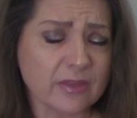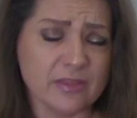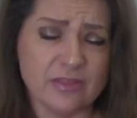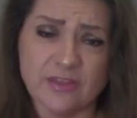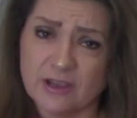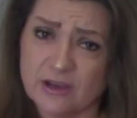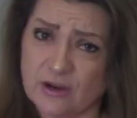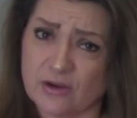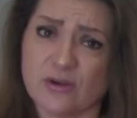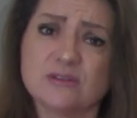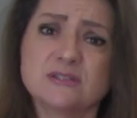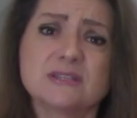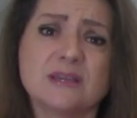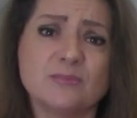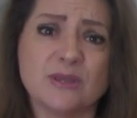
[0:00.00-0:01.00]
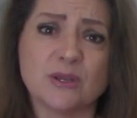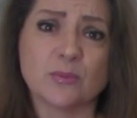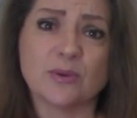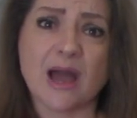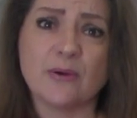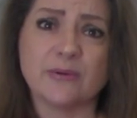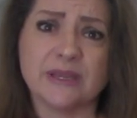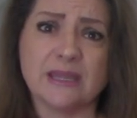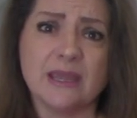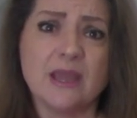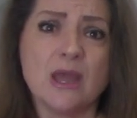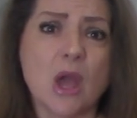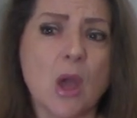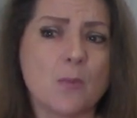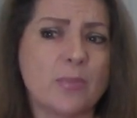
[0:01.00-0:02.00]
the girls can be rowdy,
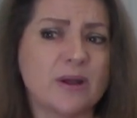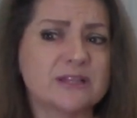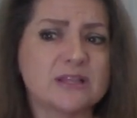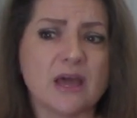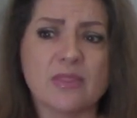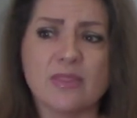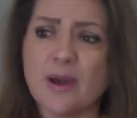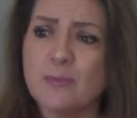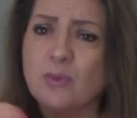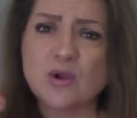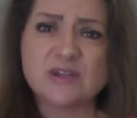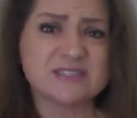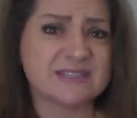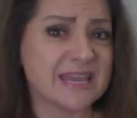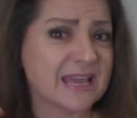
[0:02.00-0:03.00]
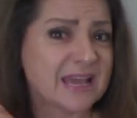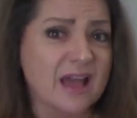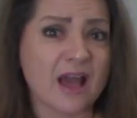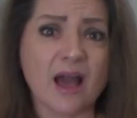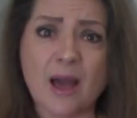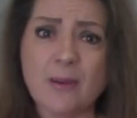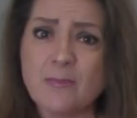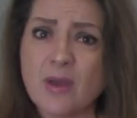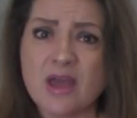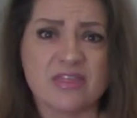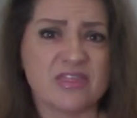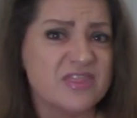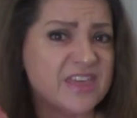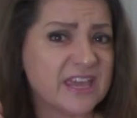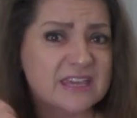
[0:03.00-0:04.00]
but the boys, they come,
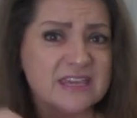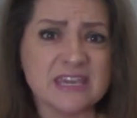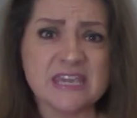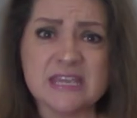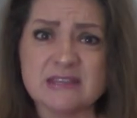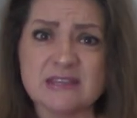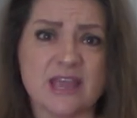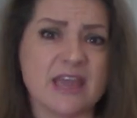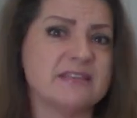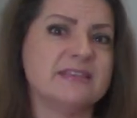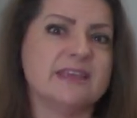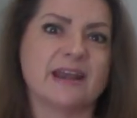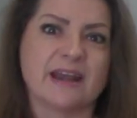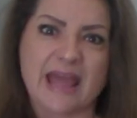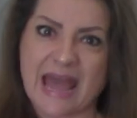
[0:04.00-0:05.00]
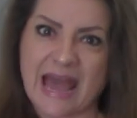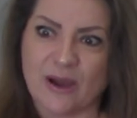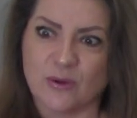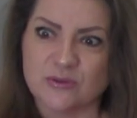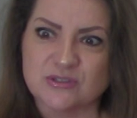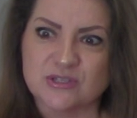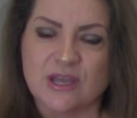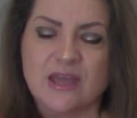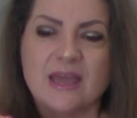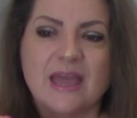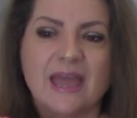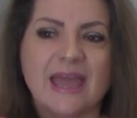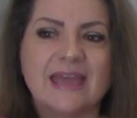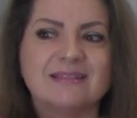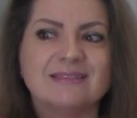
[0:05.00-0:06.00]
they eat, and they're out.
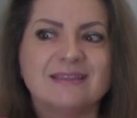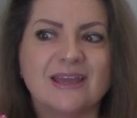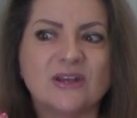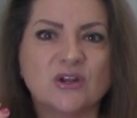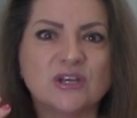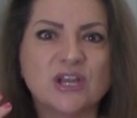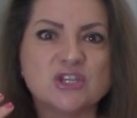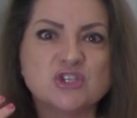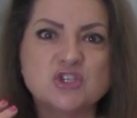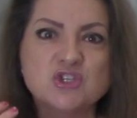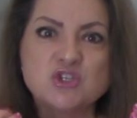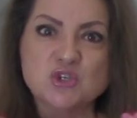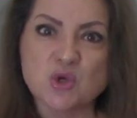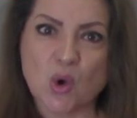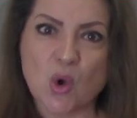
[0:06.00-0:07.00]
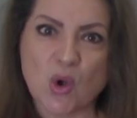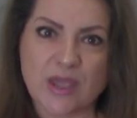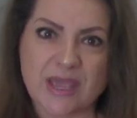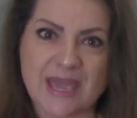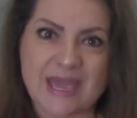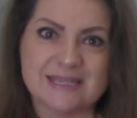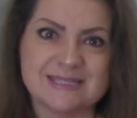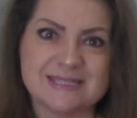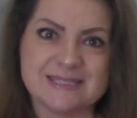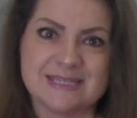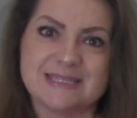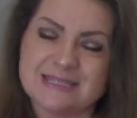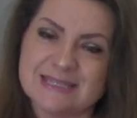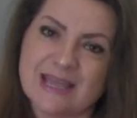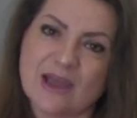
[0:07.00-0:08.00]
And they don't enjoy a
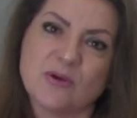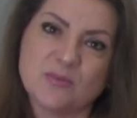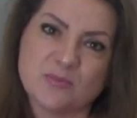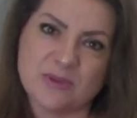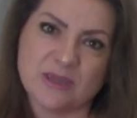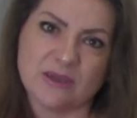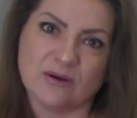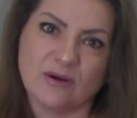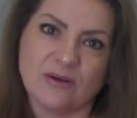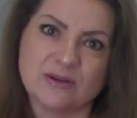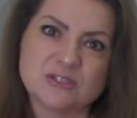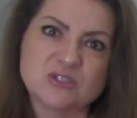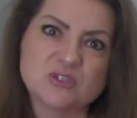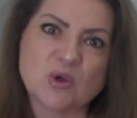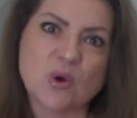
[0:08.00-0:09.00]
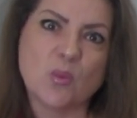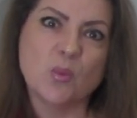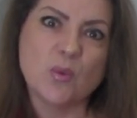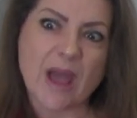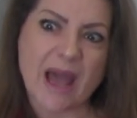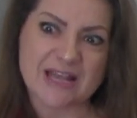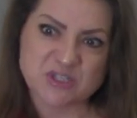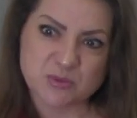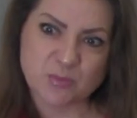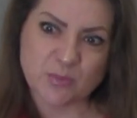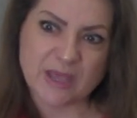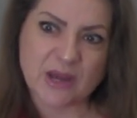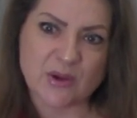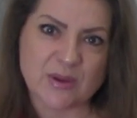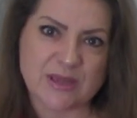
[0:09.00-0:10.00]
sit-down meal. So as
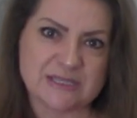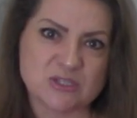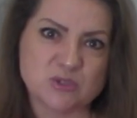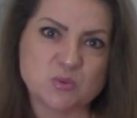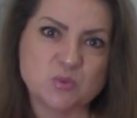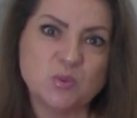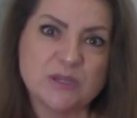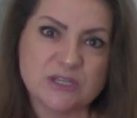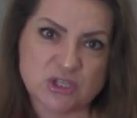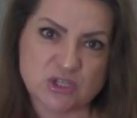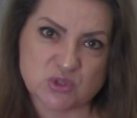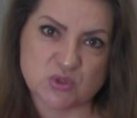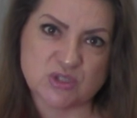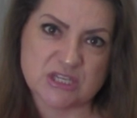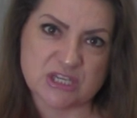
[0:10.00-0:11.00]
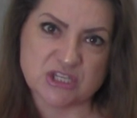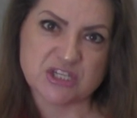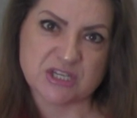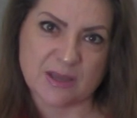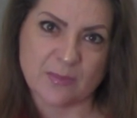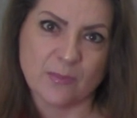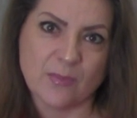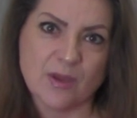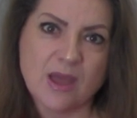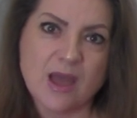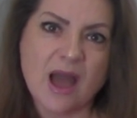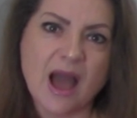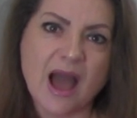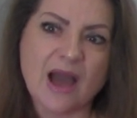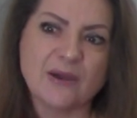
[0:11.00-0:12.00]
parents, we need to teach them
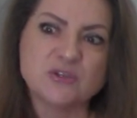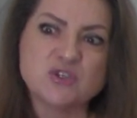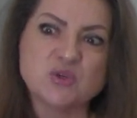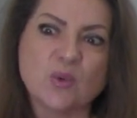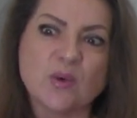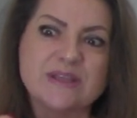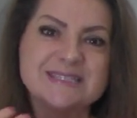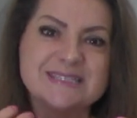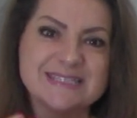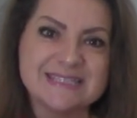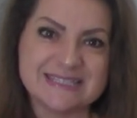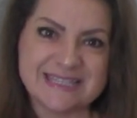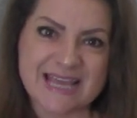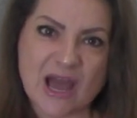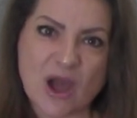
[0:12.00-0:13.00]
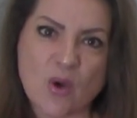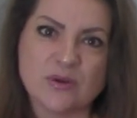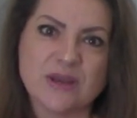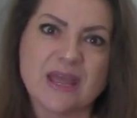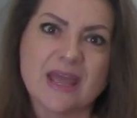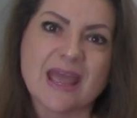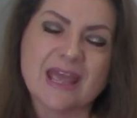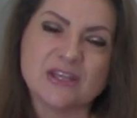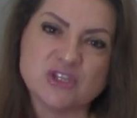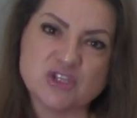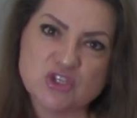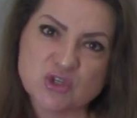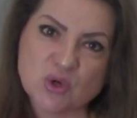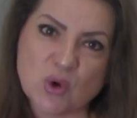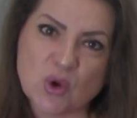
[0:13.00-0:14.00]
how to sit down,
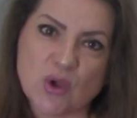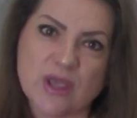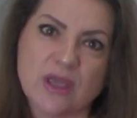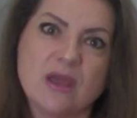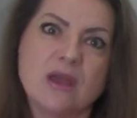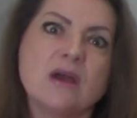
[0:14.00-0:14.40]
enjoy,